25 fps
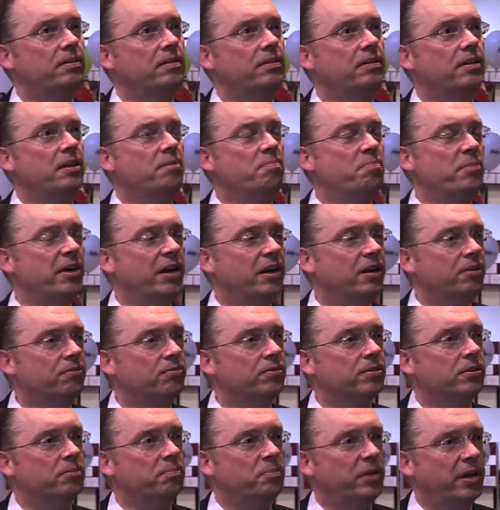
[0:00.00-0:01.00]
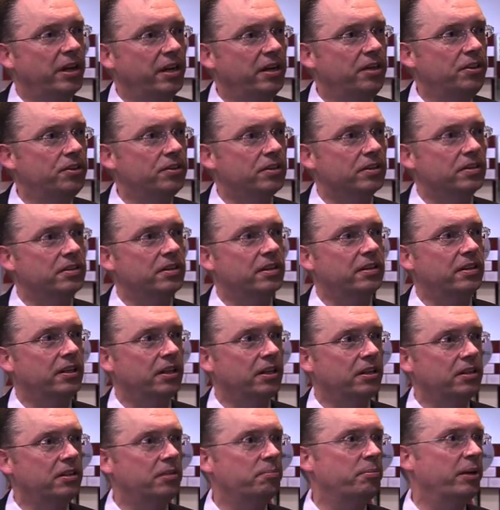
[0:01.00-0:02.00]
impact for the patients, I
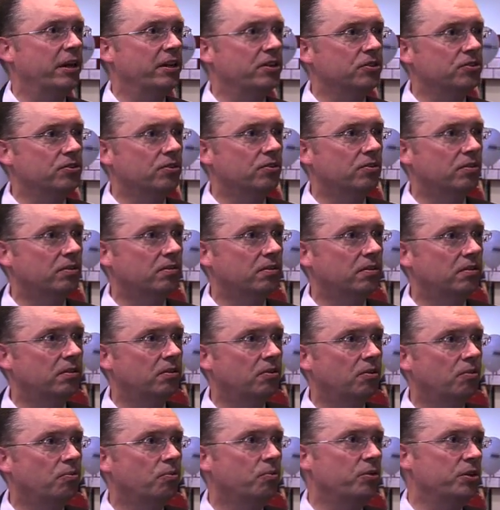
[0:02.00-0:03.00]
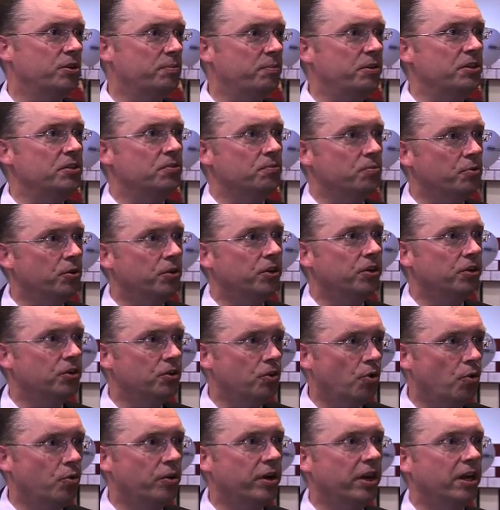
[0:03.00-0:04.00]
think, depends on which piece of work you're
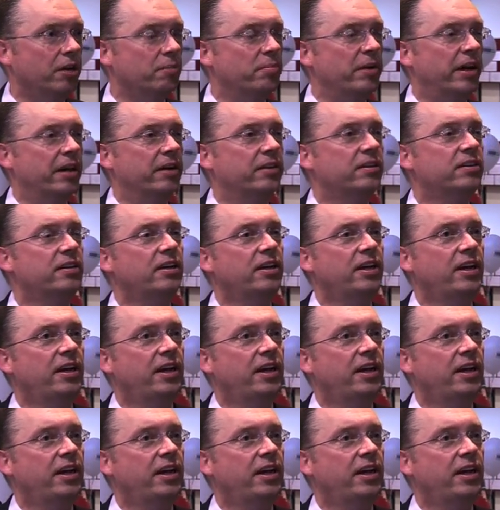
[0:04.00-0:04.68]
talking about.